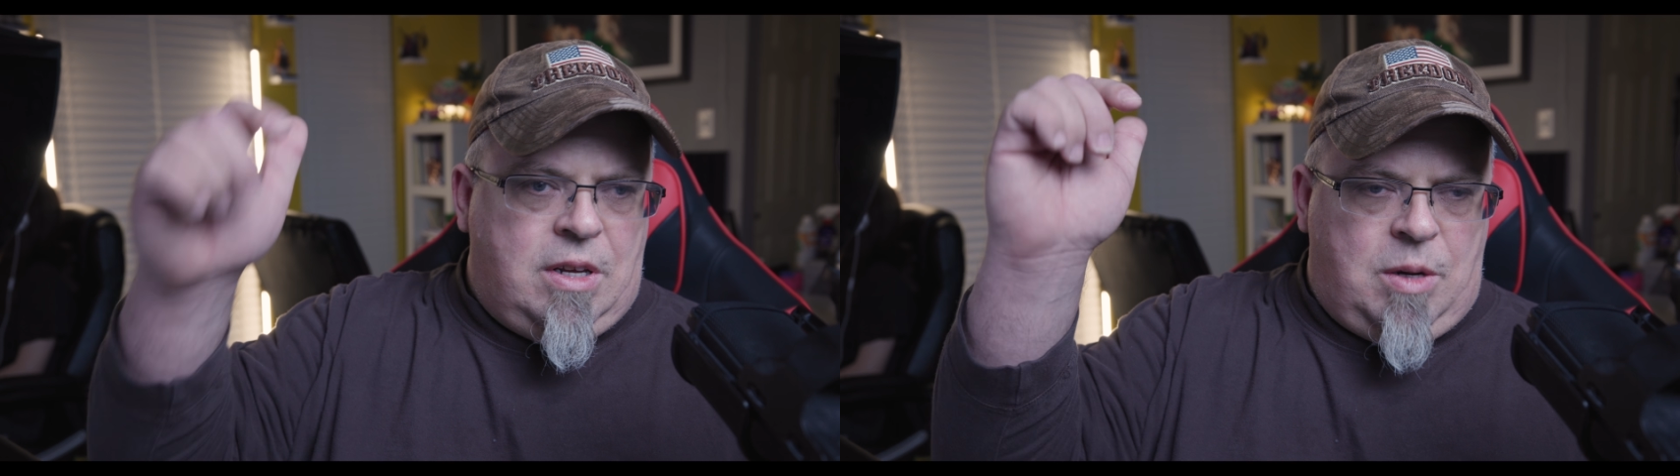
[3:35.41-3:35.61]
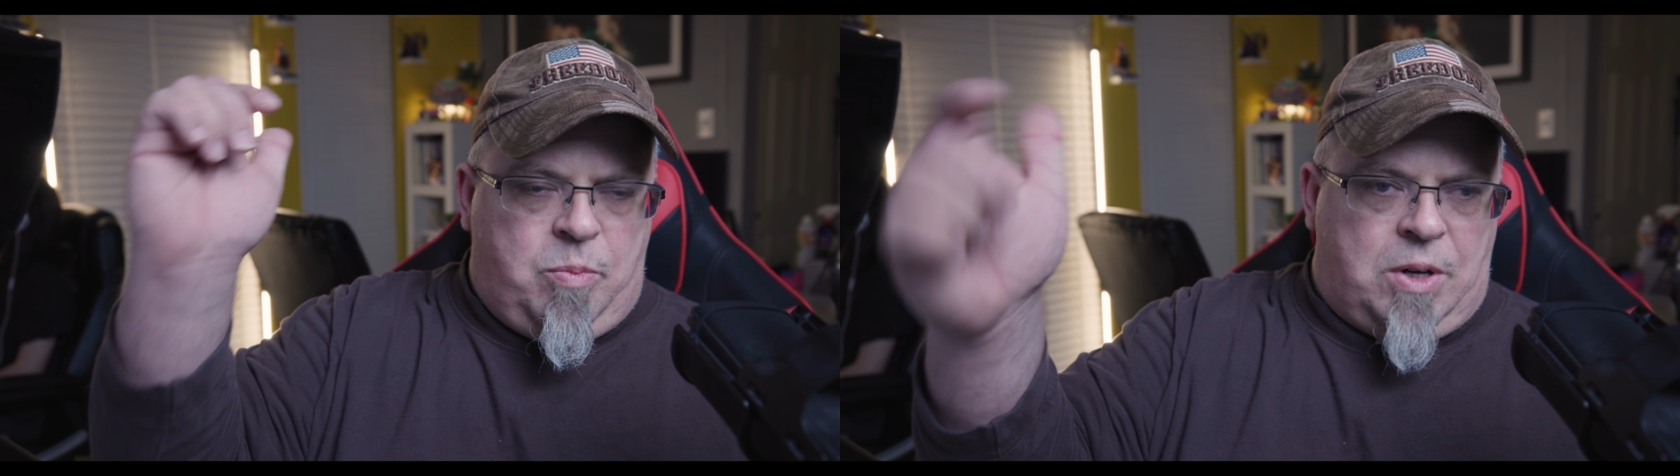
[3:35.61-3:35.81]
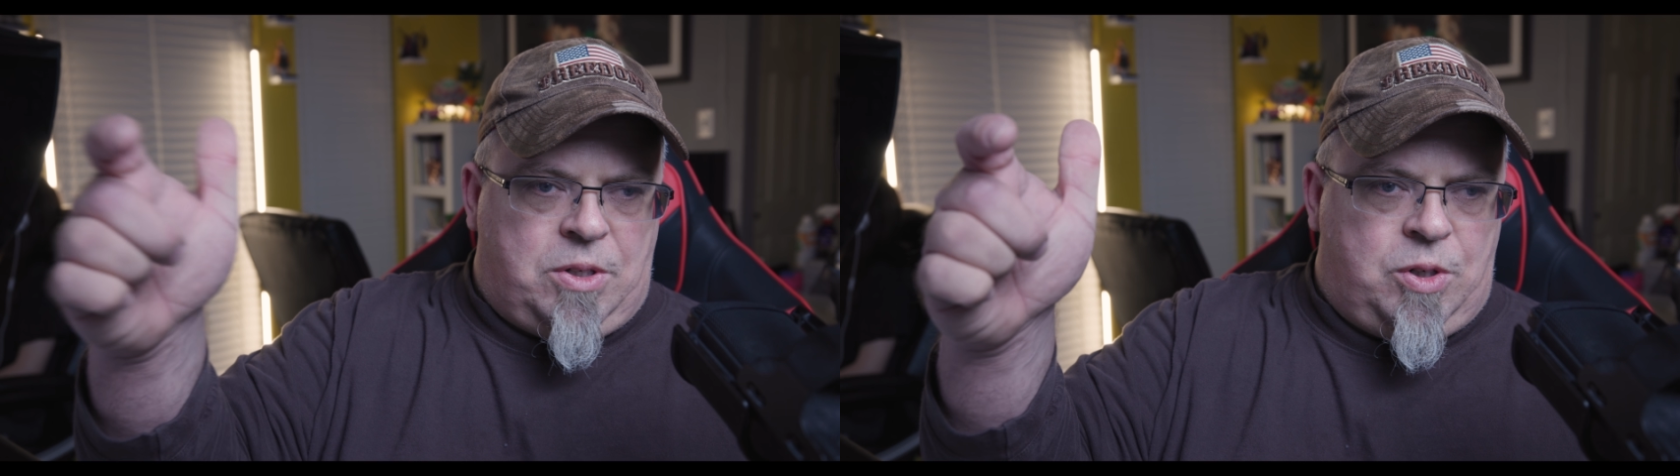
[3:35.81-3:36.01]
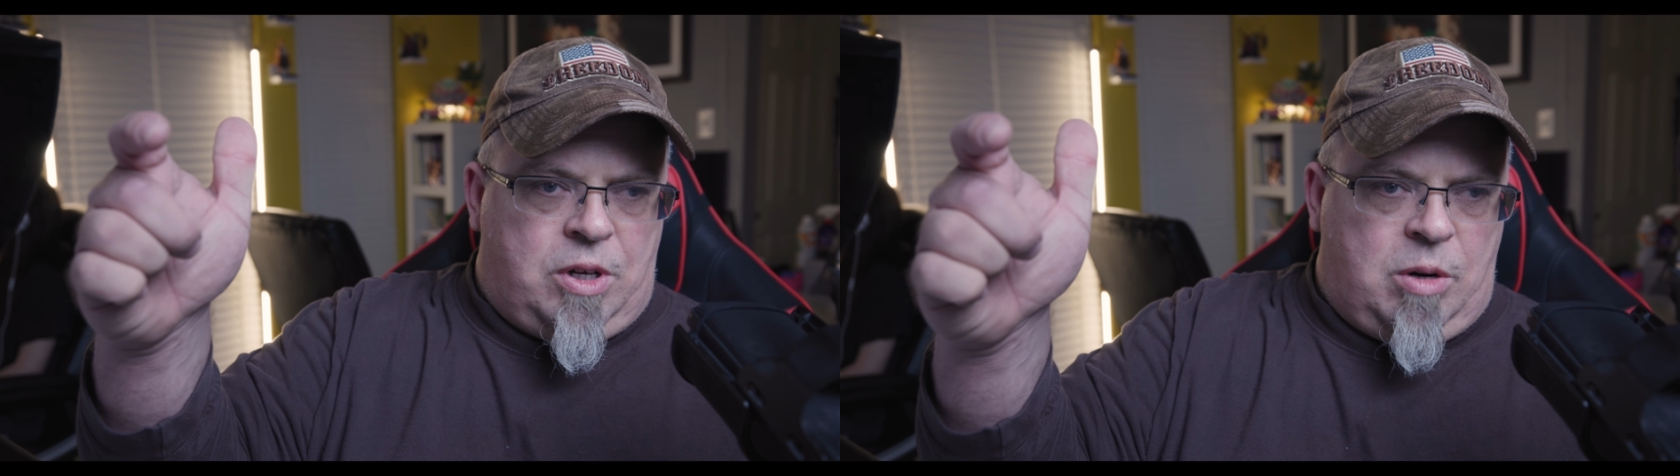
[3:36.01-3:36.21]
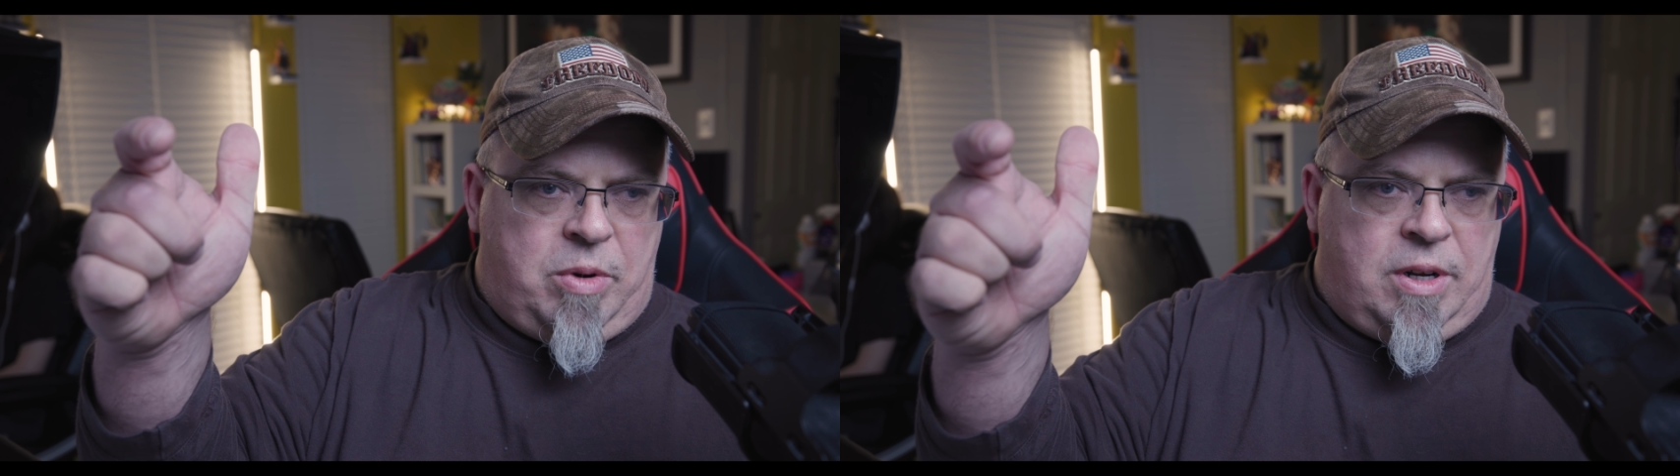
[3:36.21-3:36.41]
You press the
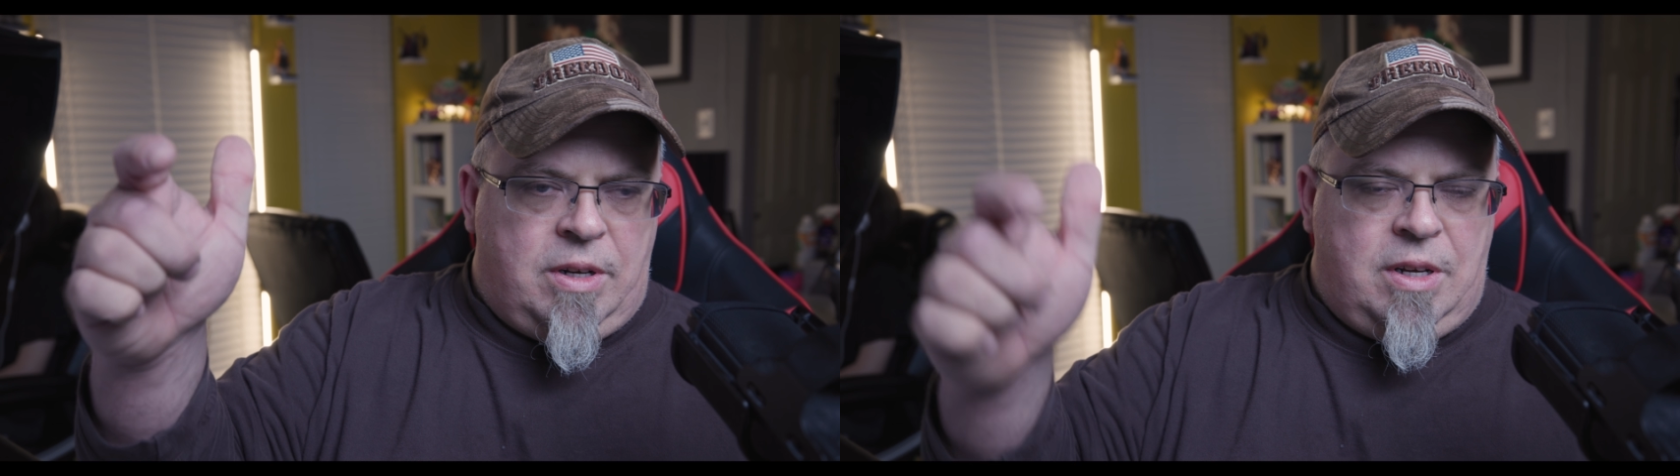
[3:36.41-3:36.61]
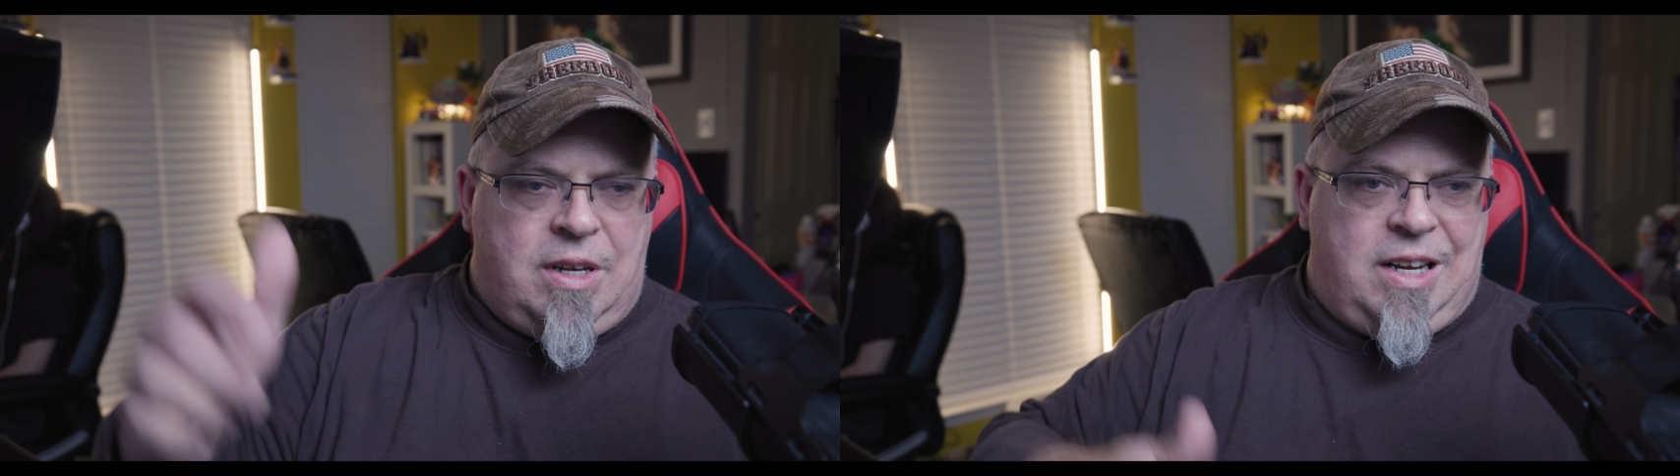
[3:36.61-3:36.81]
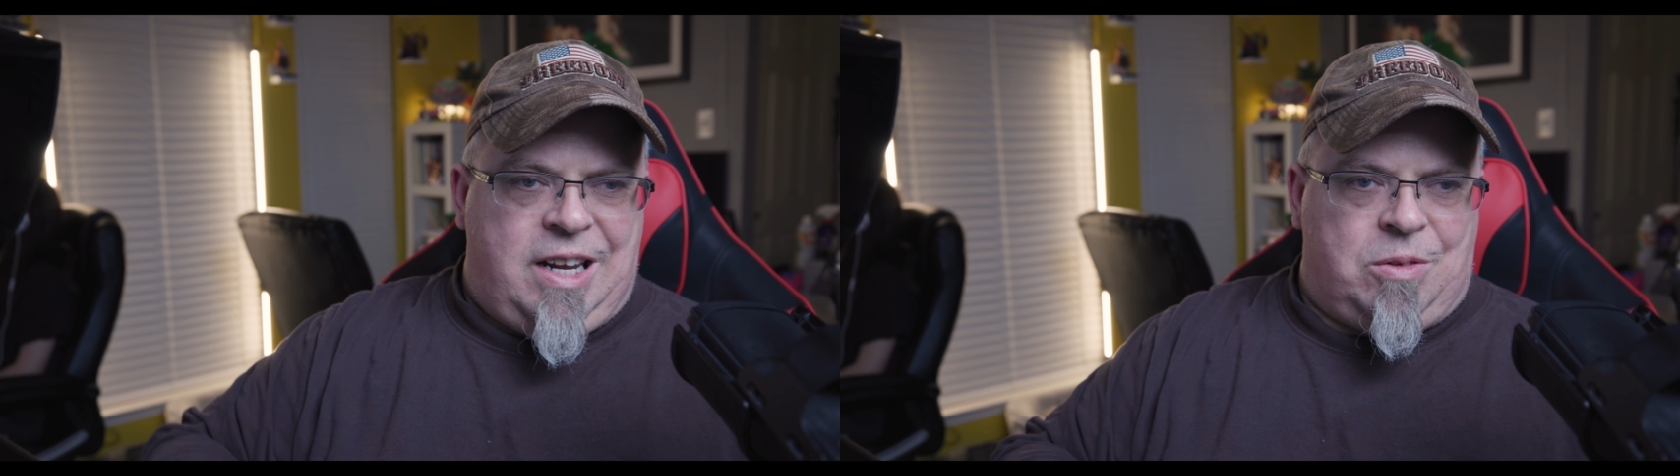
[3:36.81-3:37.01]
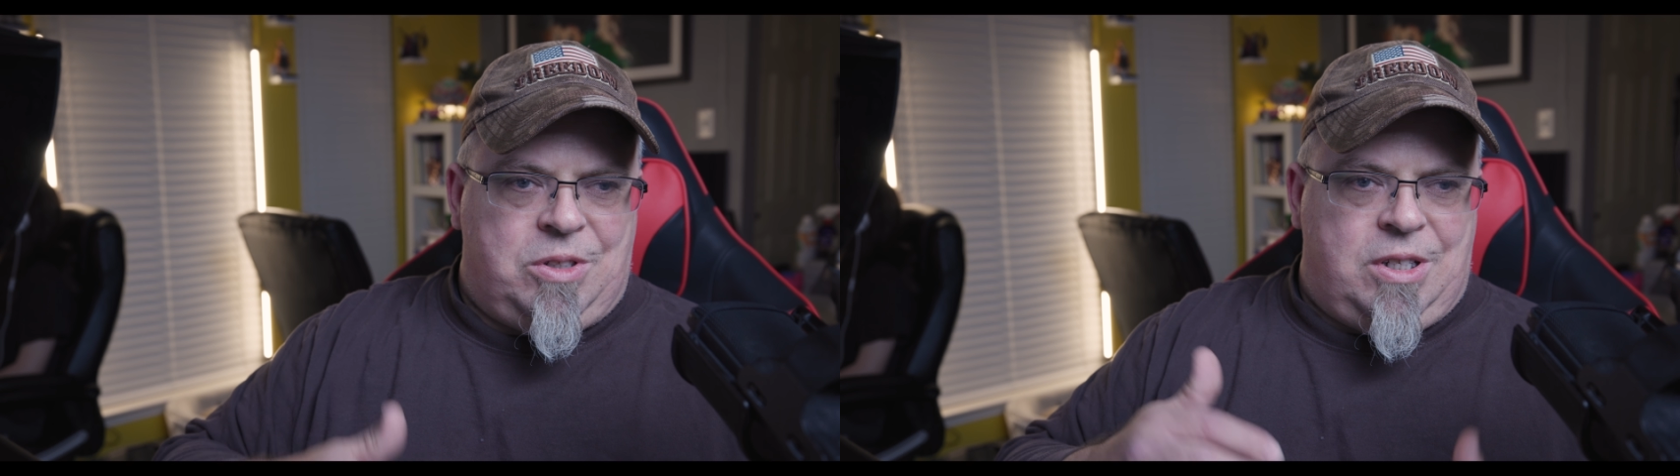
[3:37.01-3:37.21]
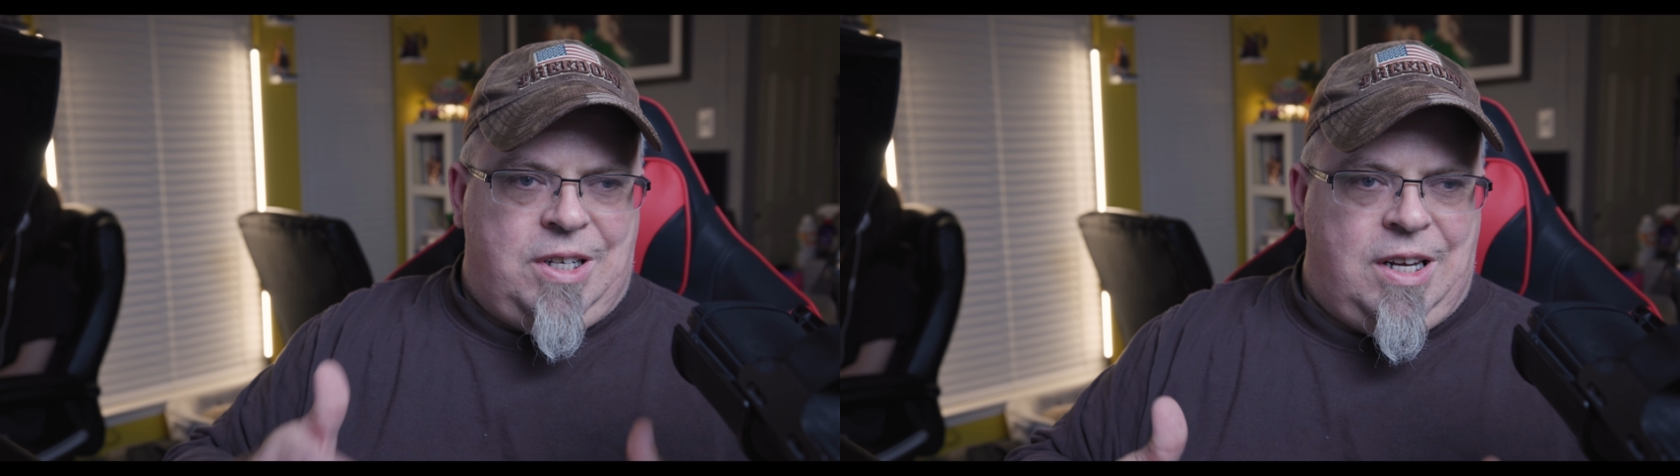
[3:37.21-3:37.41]
shutter button, it
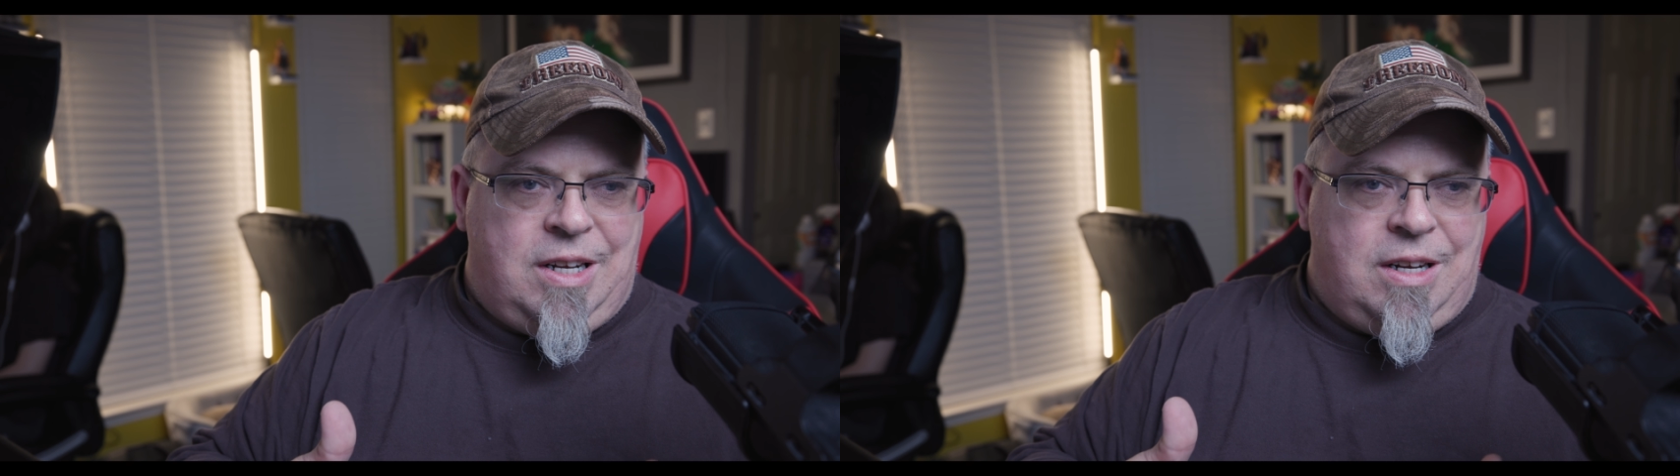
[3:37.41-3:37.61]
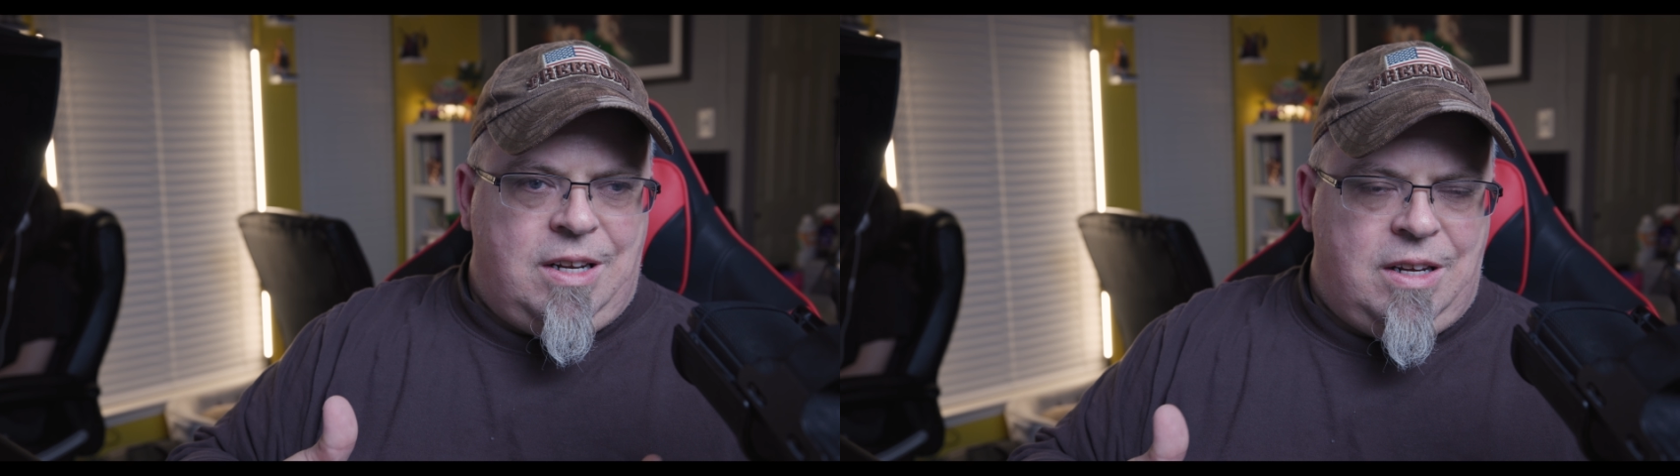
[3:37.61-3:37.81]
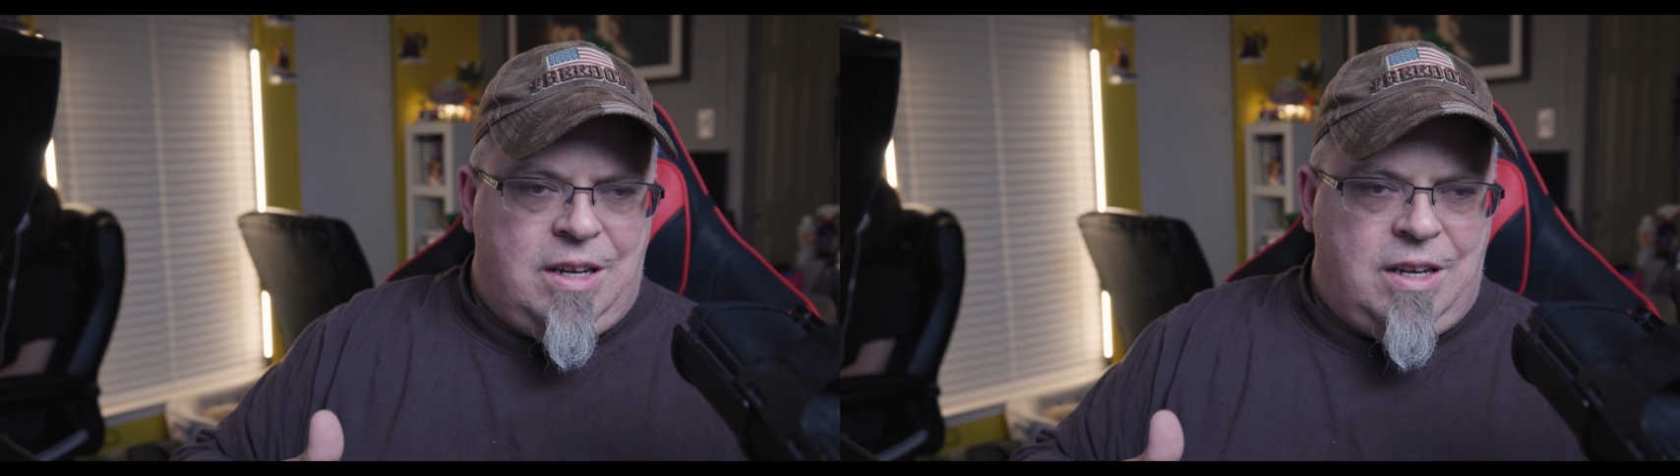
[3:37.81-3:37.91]
counts the 10,